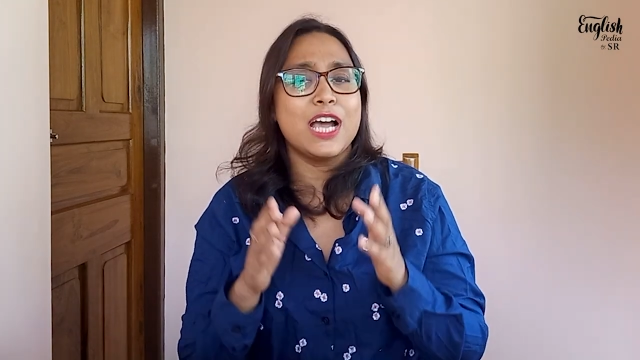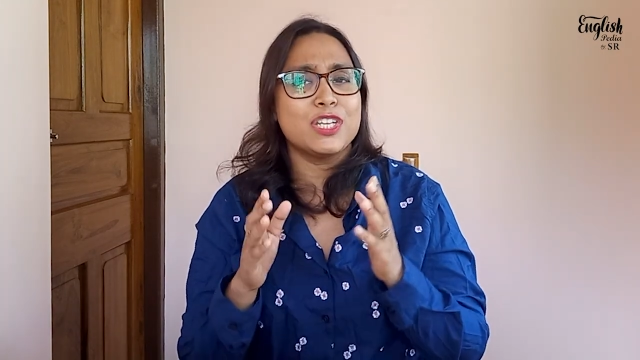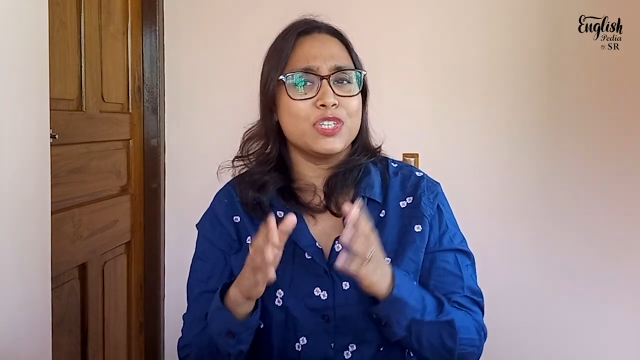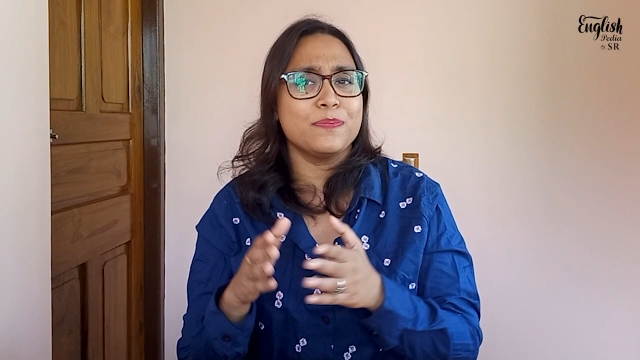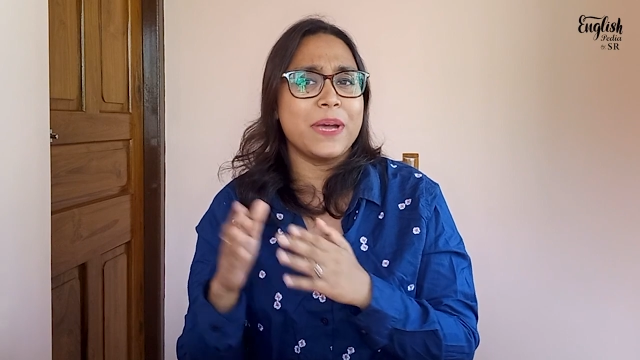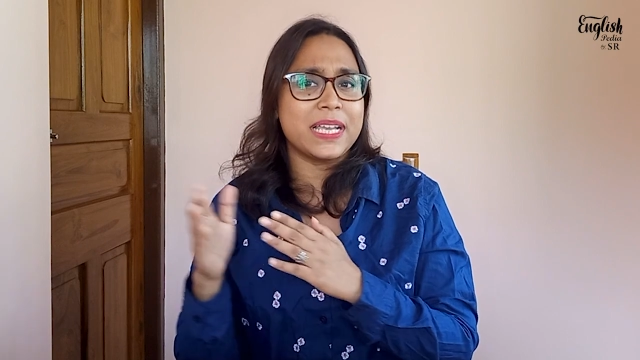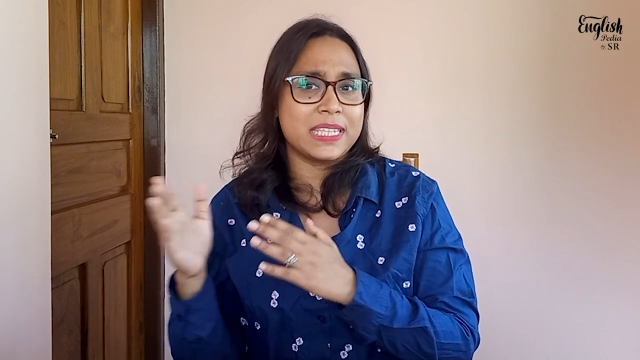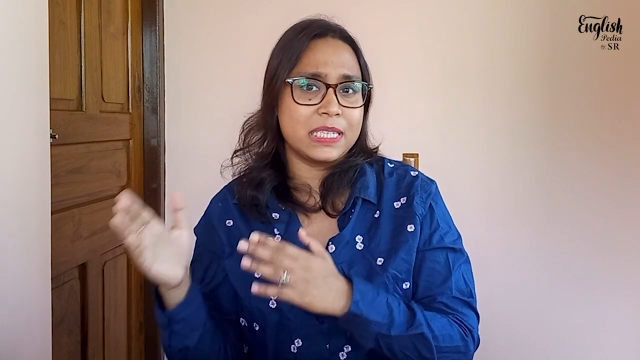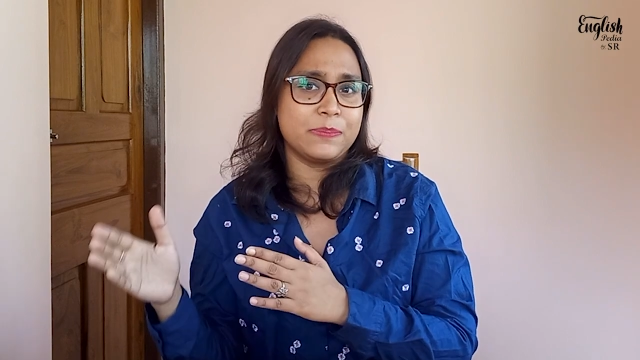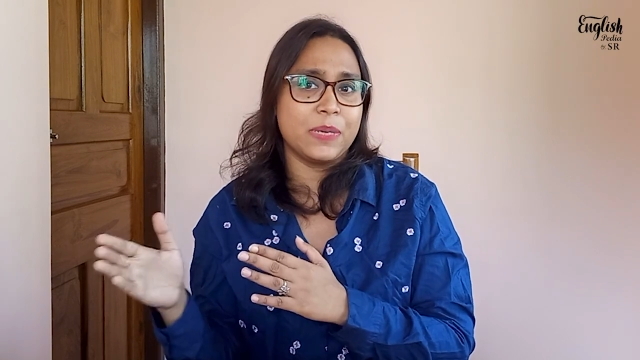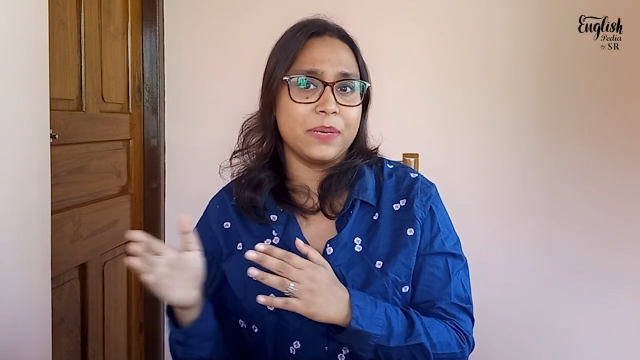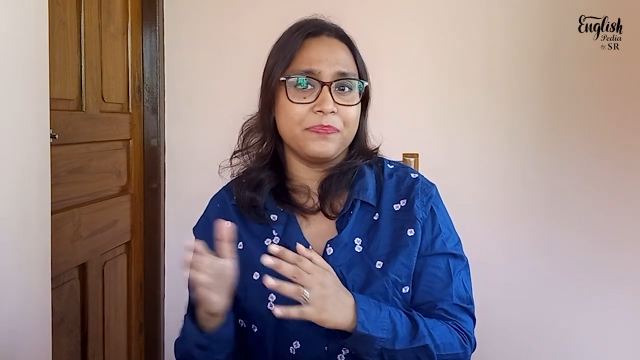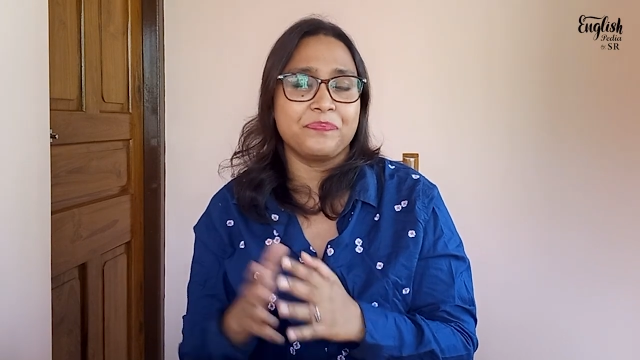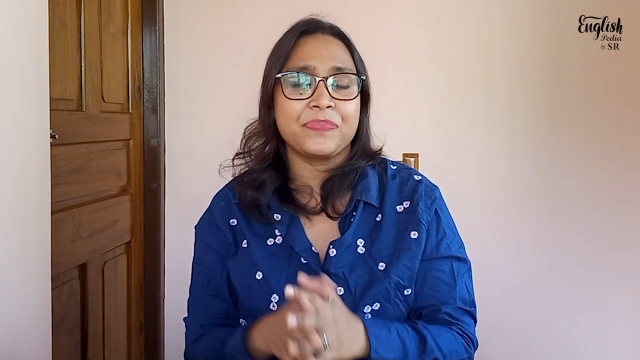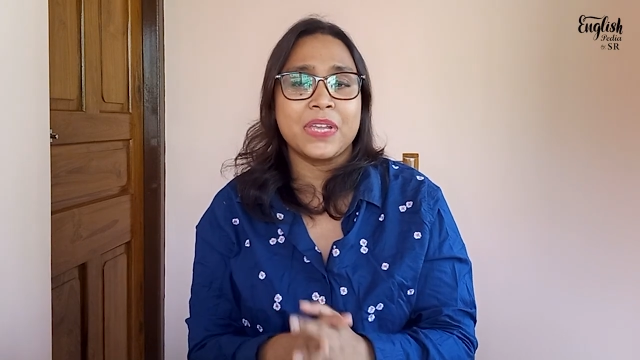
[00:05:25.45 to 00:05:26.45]
to
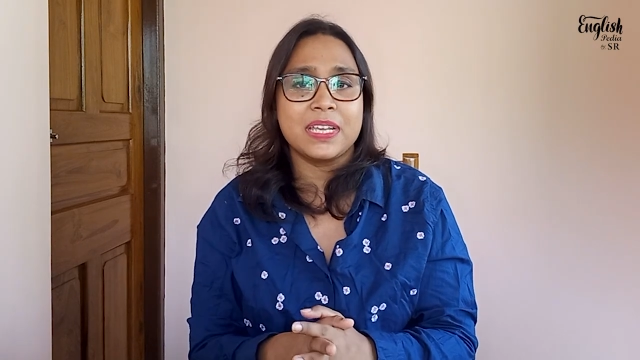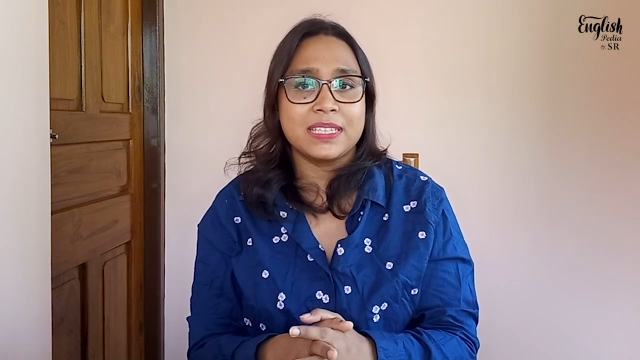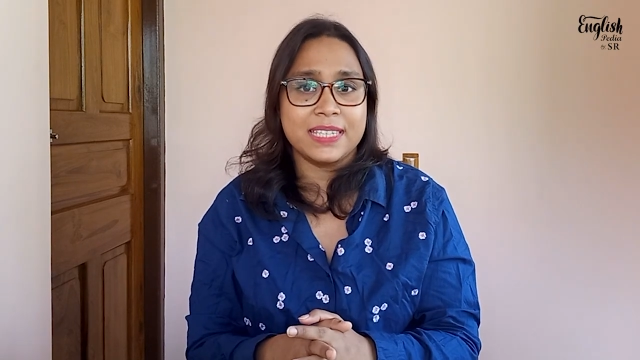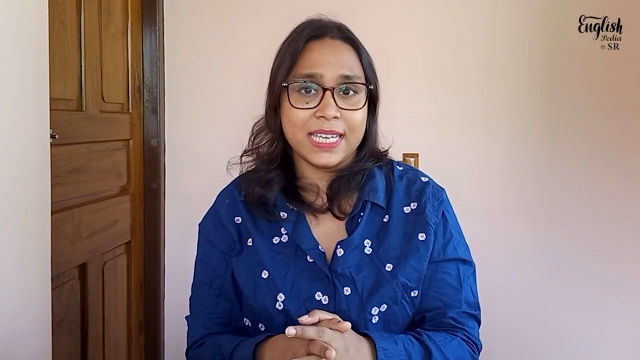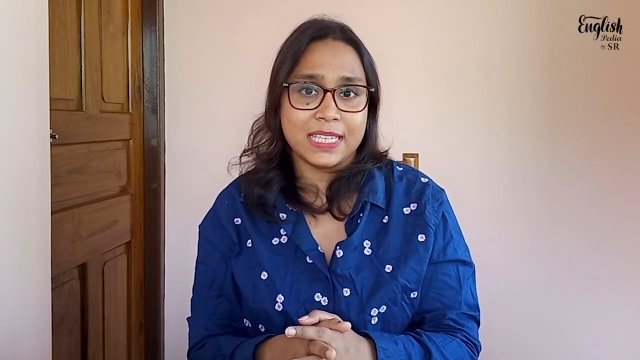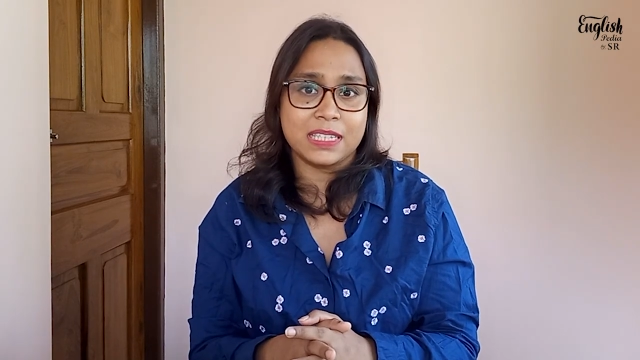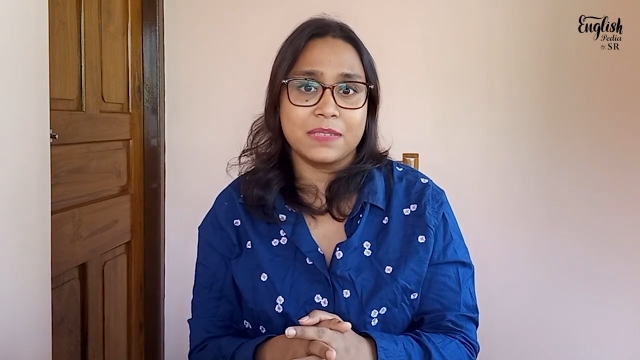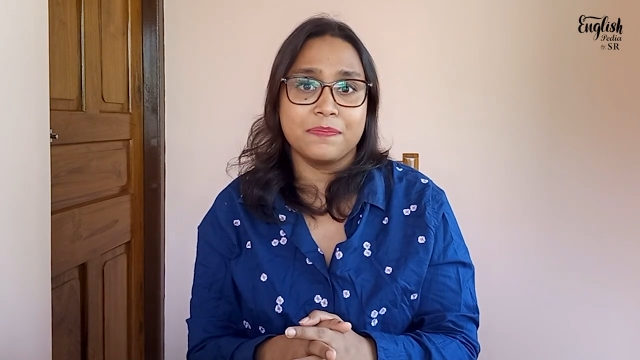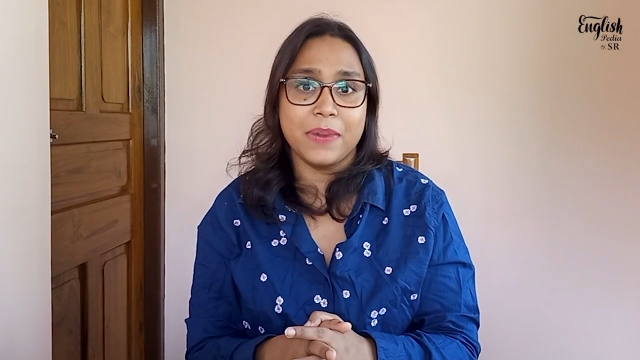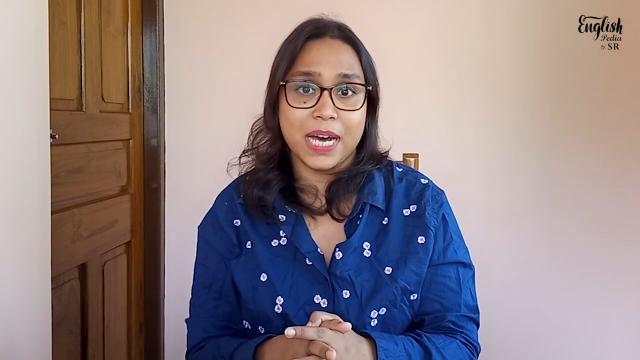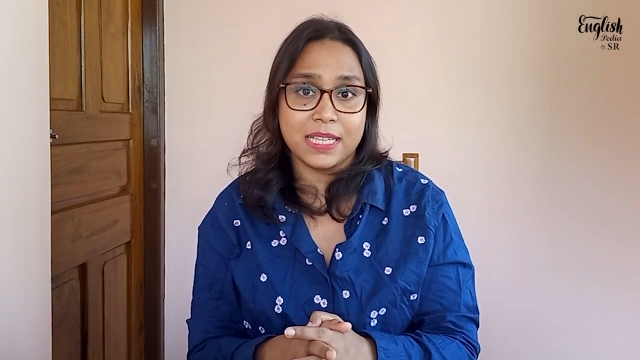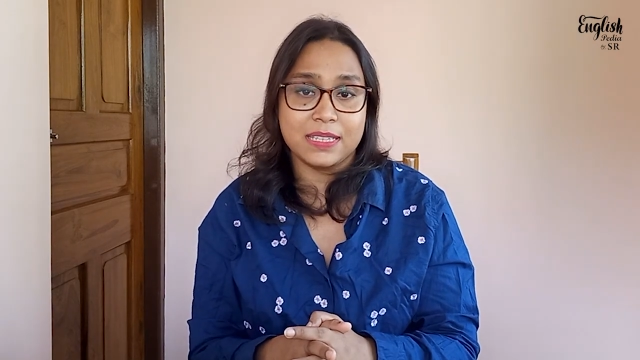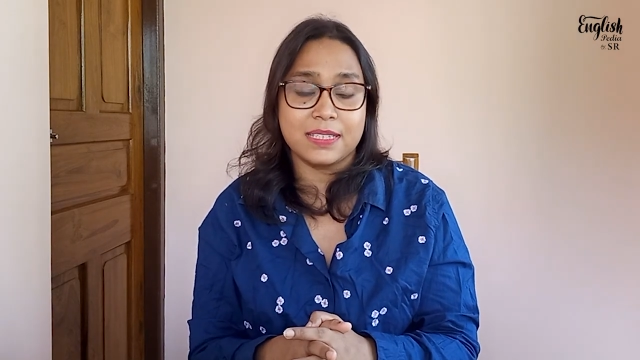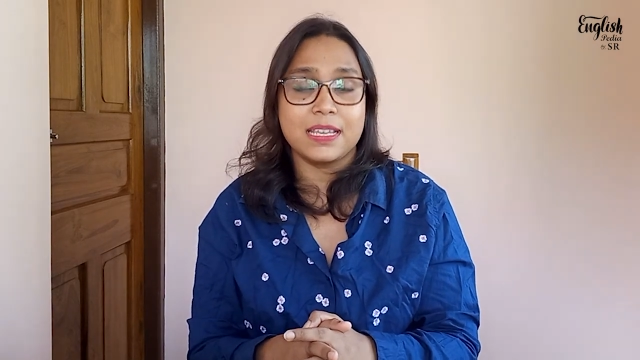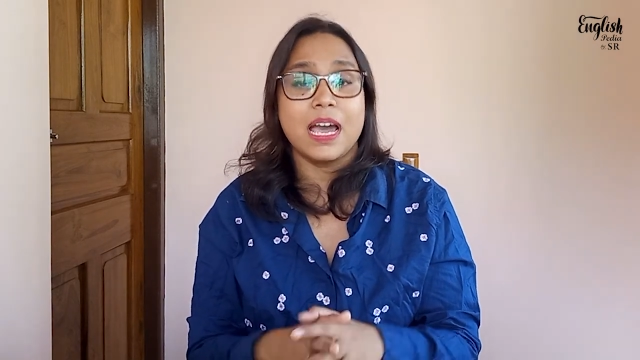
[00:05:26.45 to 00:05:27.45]
maximum 6
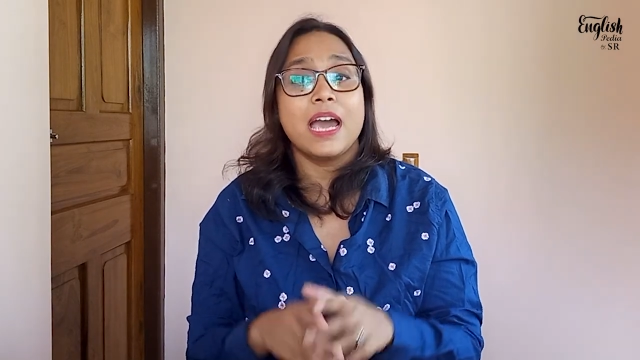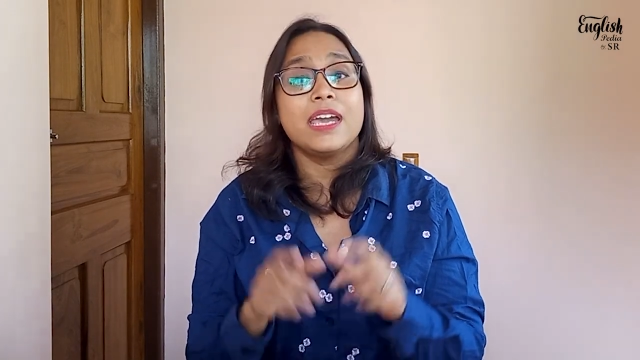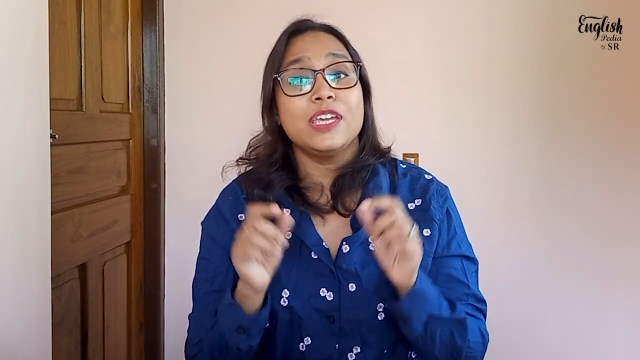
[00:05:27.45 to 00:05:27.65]
months,